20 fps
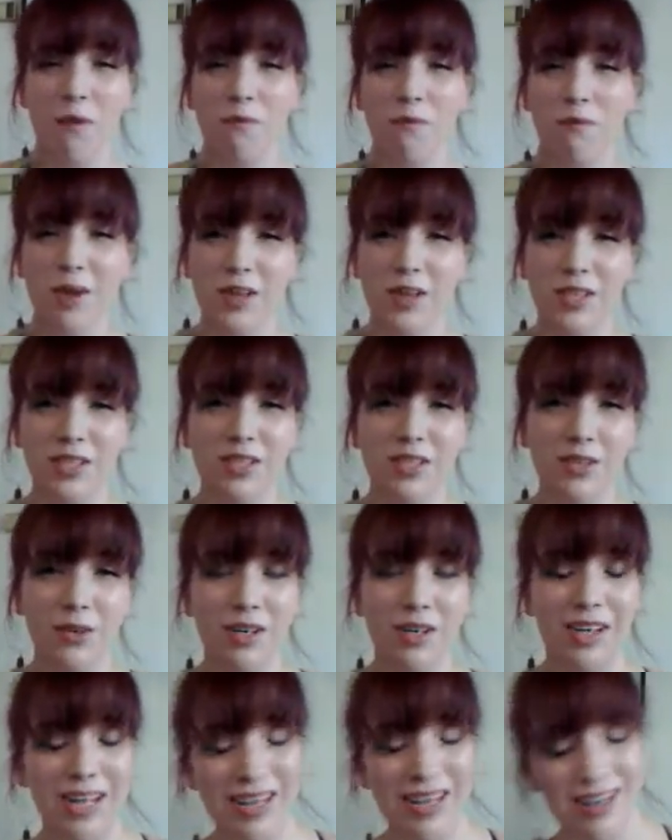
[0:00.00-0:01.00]
Funny
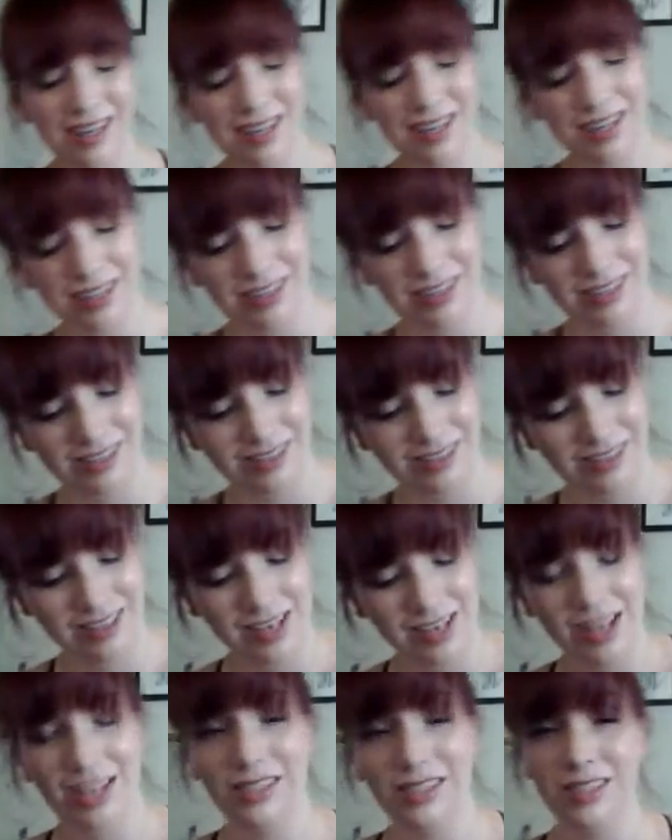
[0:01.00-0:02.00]
story.
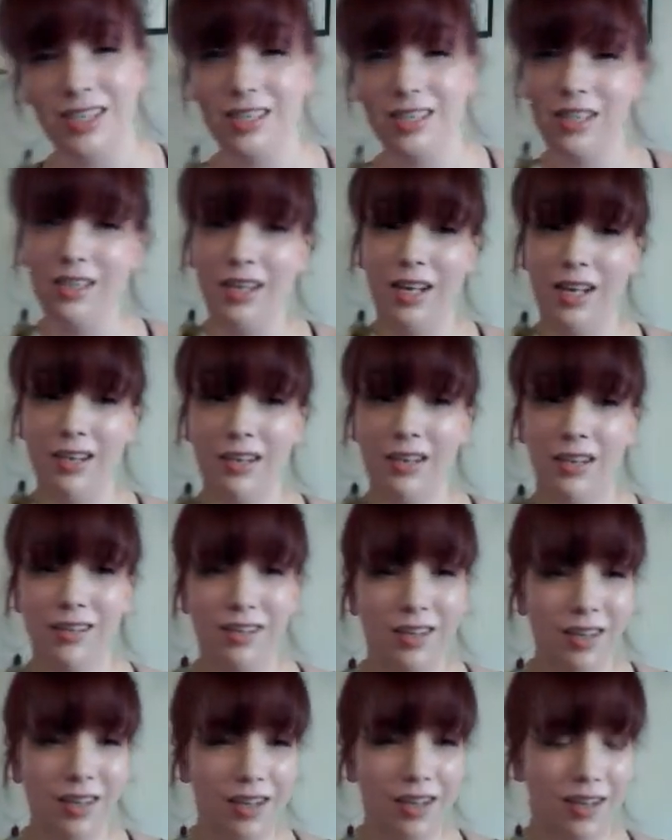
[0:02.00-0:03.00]
I'll tell you
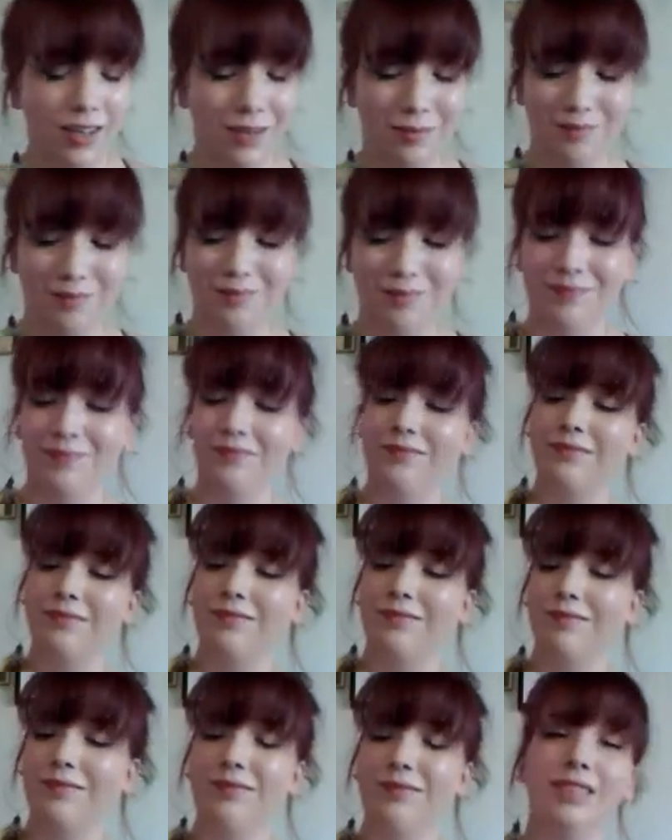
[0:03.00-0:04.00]
later.
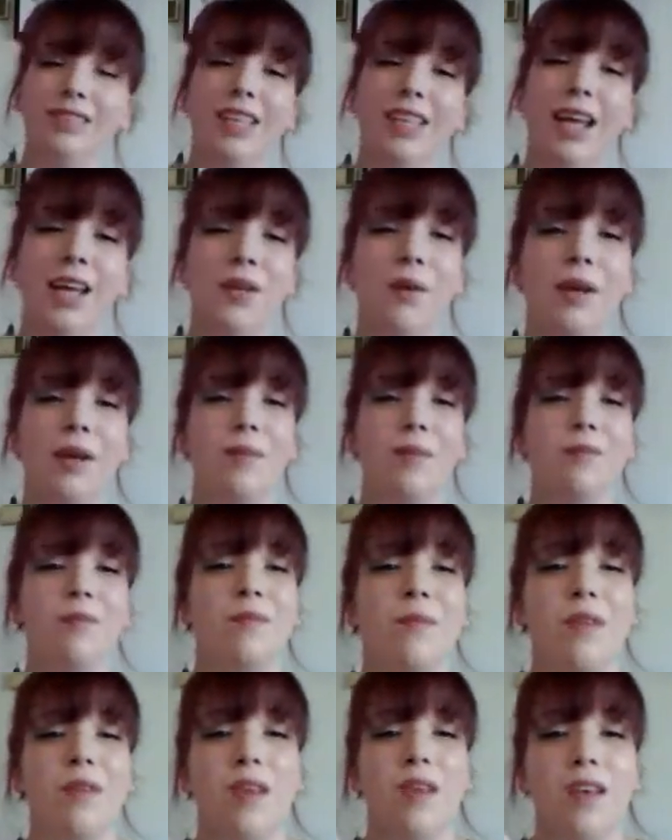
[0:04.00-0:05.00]
Anyway,
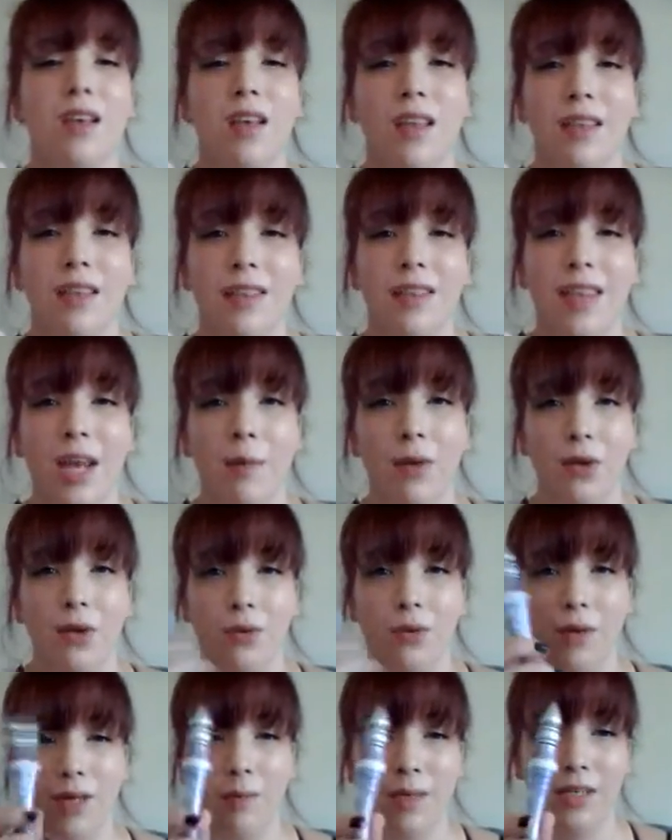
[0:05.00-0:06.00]
they
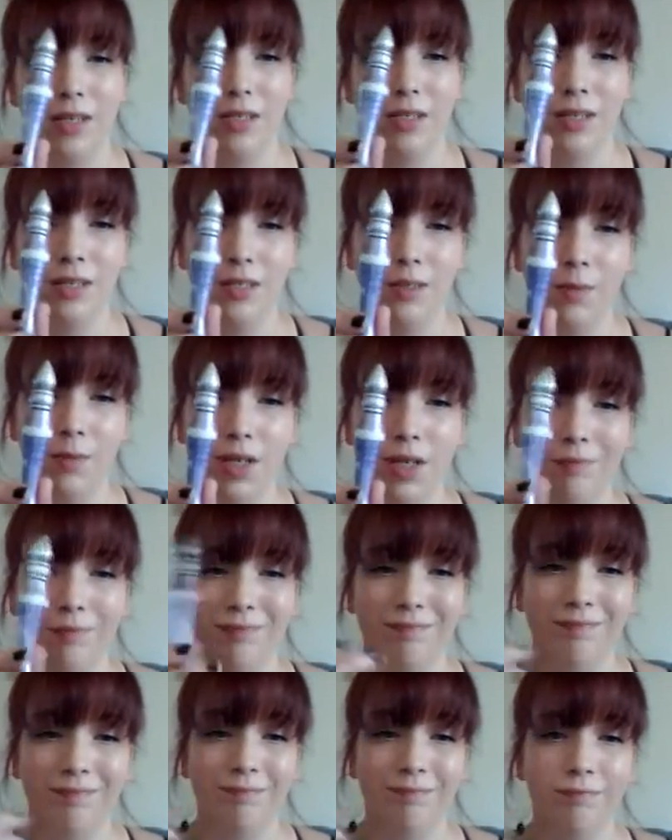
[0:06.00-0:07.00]
both recommended this to me,
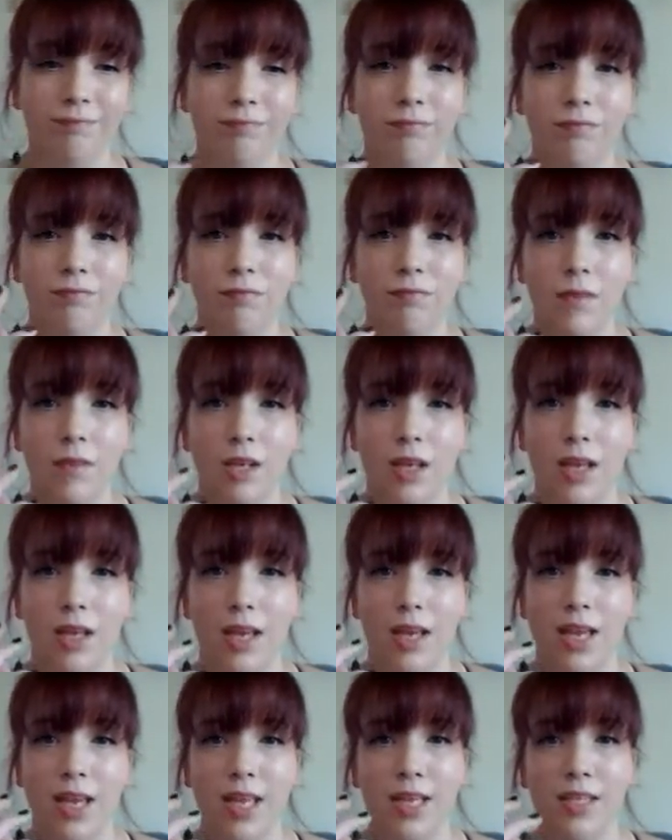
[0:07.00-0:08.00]

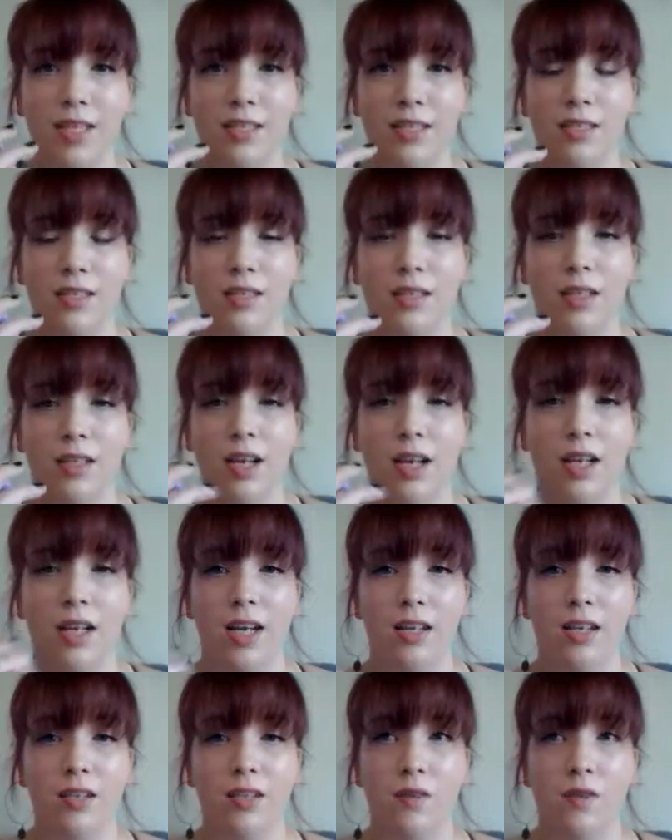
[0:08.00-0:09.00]
and I
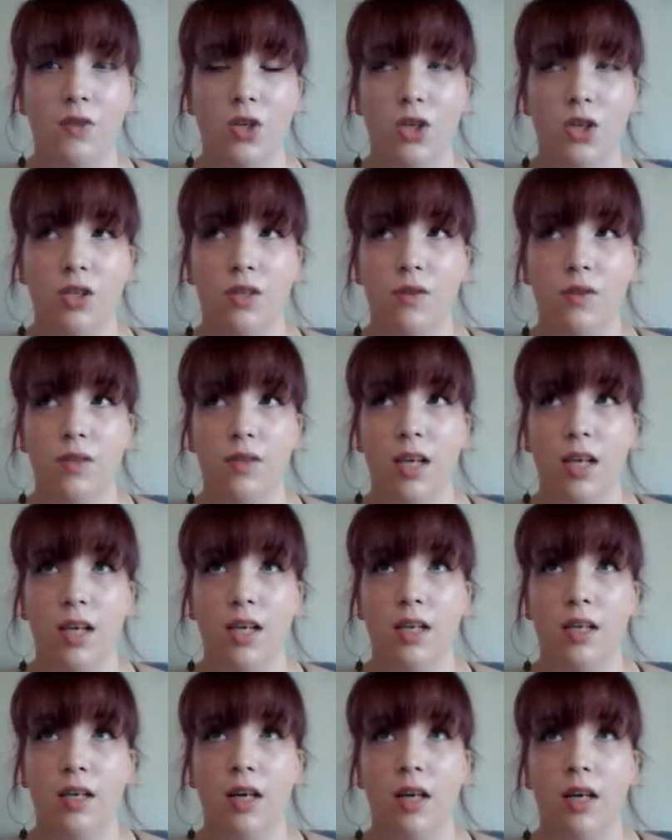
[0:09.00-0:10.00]
kind of started using
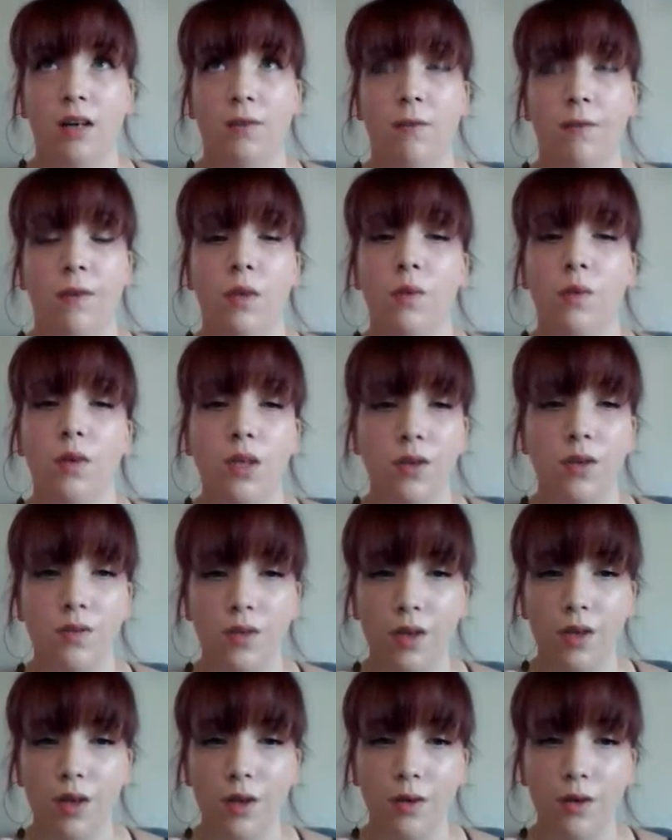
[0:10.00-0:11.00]
it a few
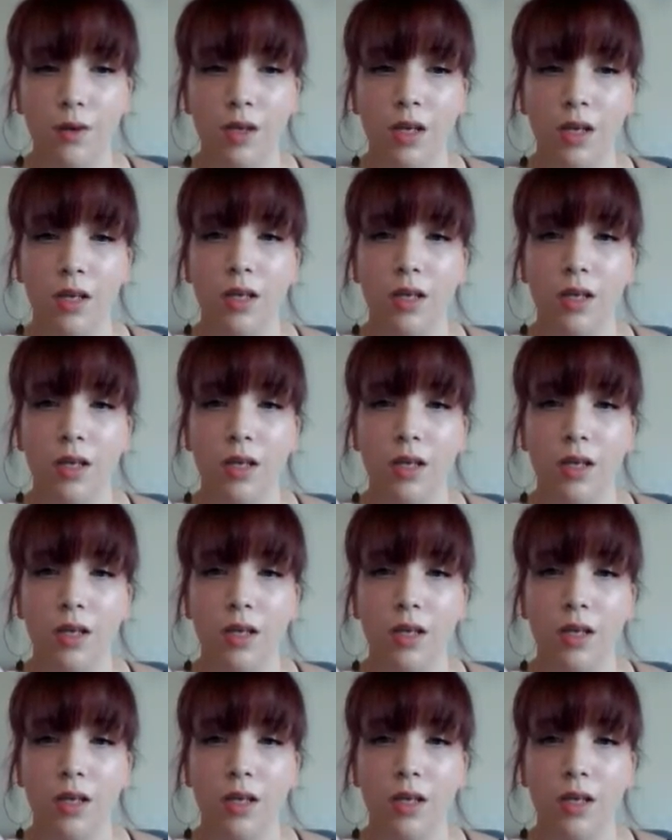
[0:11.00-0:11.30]
years ago.